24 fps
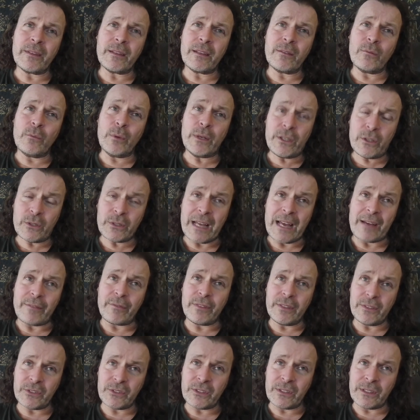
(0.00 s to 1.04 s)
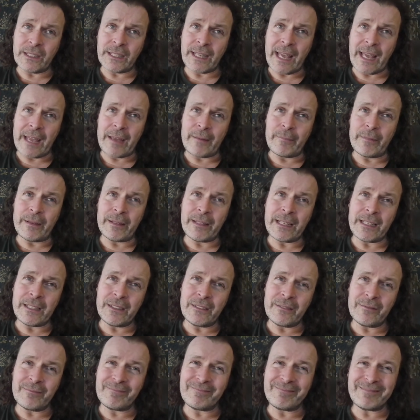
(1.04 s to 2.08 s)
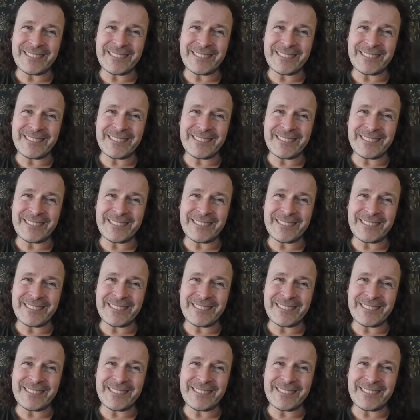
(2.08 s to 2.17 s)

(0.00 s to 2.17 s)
we could have this in the game. And then